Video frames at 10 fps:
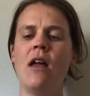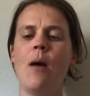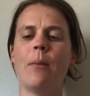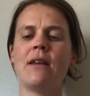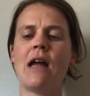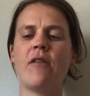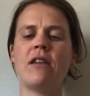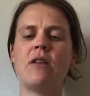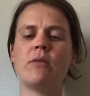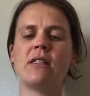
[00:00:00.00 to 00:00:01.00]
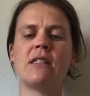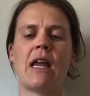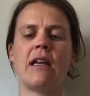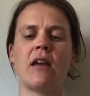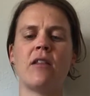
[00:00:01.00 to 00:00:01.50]
but now that he was
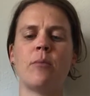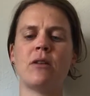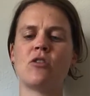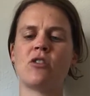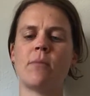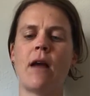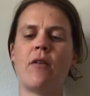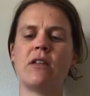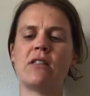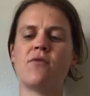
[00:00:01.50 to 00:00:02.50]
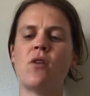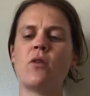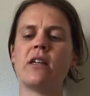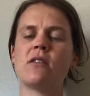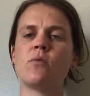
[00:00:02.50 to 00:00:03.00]
standing on the pitcher's mound, his
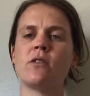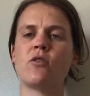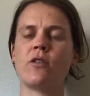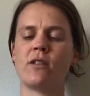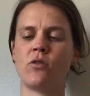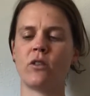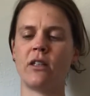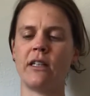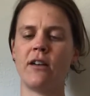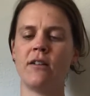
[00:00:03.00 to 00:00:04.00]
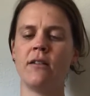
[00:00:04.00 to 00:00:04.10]
focus was crystal clear.